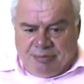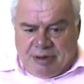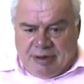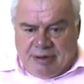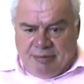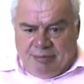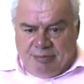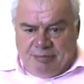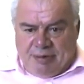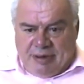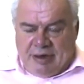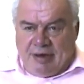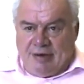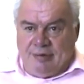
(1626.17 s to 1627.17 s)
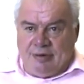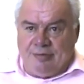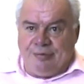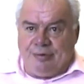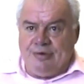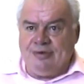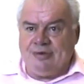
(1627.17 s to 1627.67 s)
we'd be like a
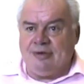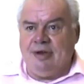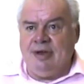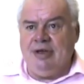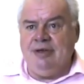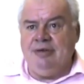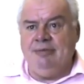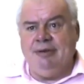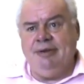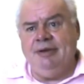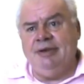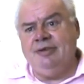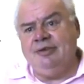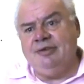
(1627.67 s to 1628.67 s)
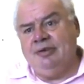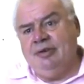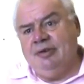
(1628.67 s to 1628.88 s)
voice crying in the wilderness.